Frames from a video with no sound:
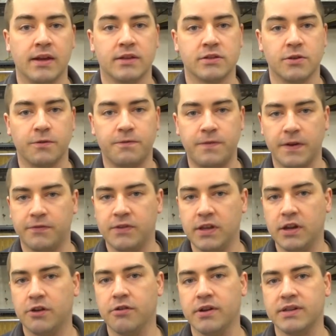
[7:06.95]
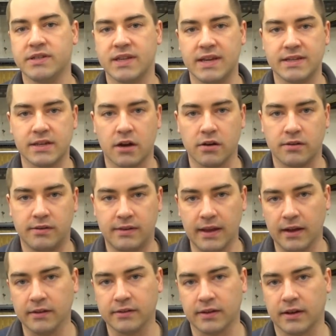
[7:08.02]
So 50 degrees is our
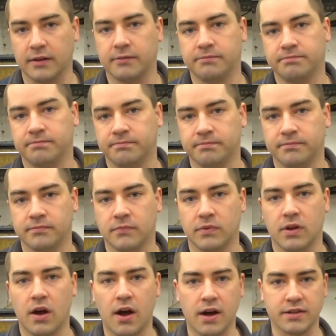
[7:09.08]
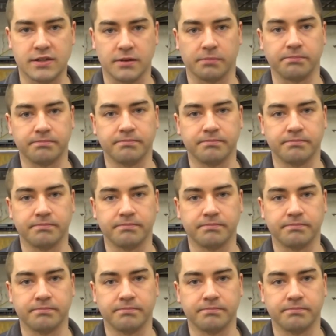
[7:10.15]
delta. Awesome.